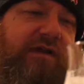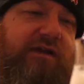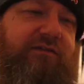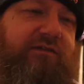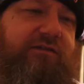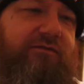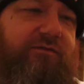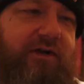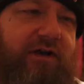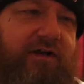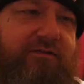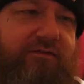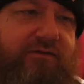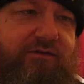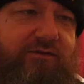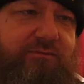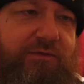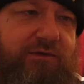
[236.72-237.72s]
massive
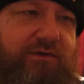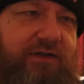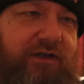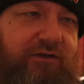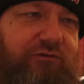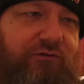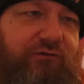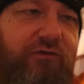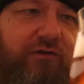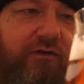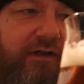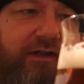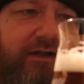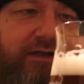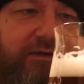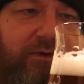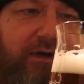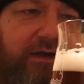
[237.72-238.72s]
flavours, but let's try it
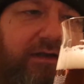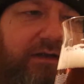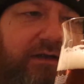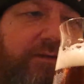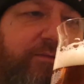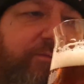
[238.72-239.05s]
anyway.